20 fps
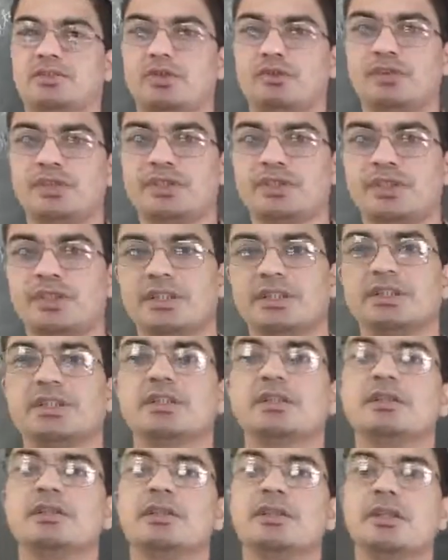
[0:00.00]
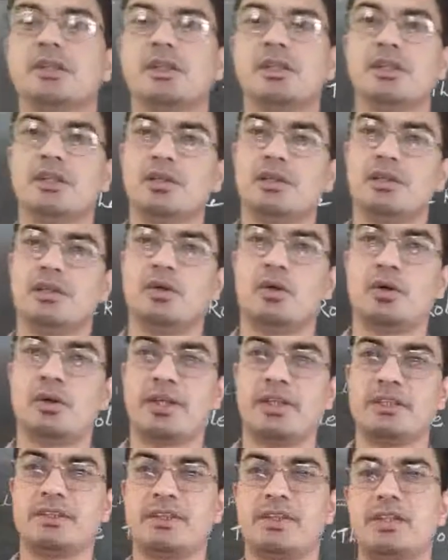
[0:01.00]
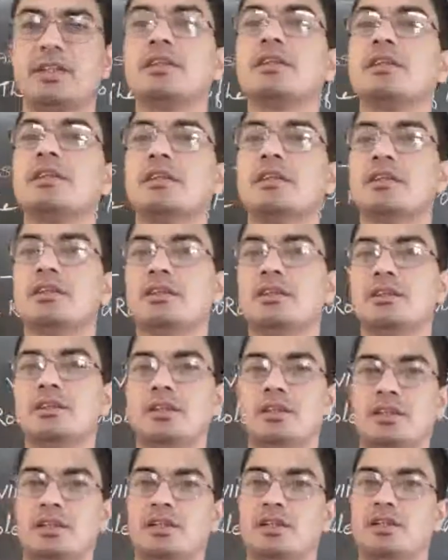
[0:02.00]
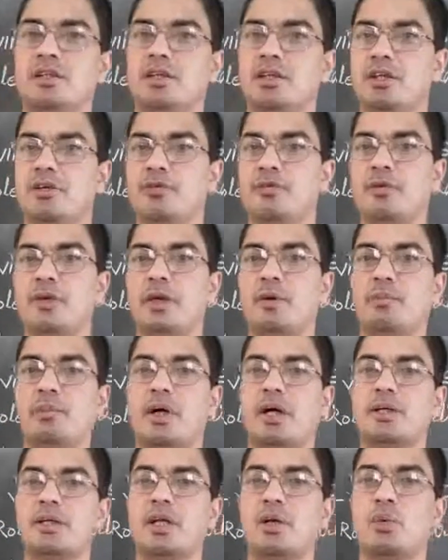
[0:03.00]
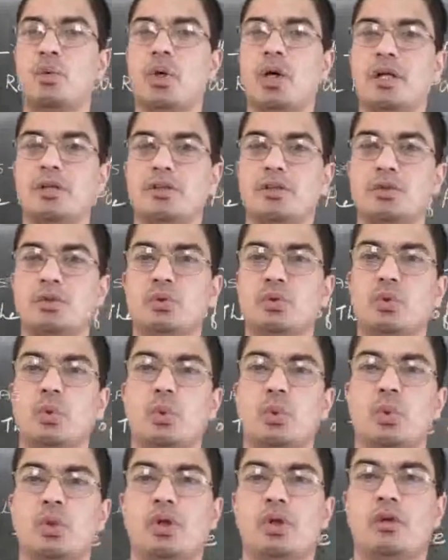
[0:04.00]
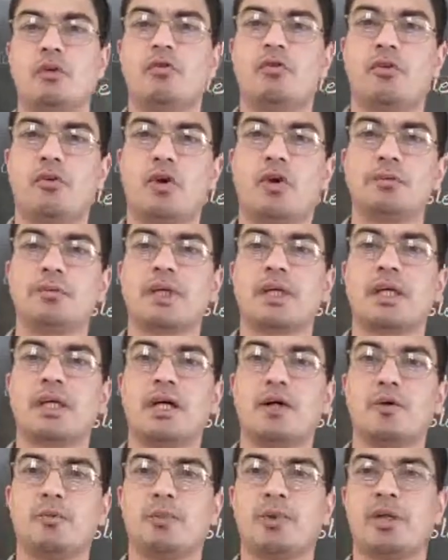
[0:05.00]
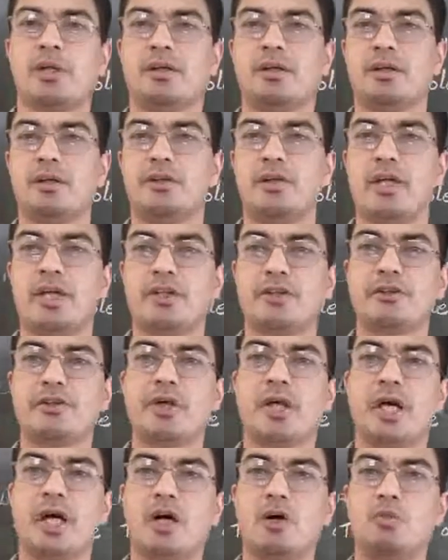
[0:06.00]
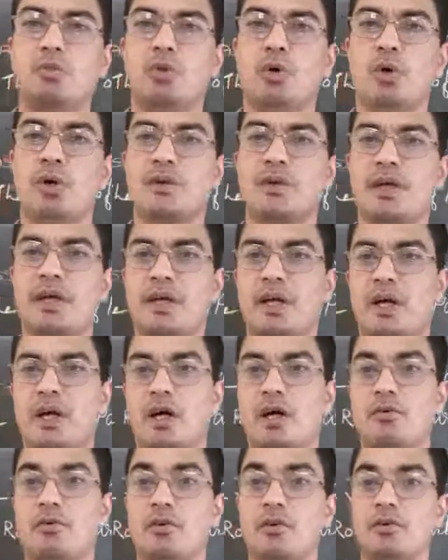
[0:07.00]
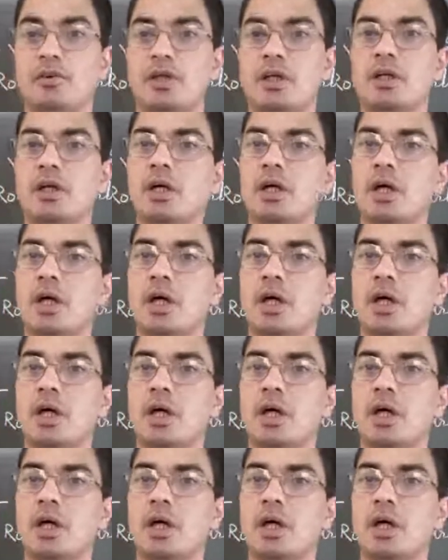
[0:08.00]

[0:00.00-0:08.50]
So we already said, if a party want to form the government, they should have more than half of the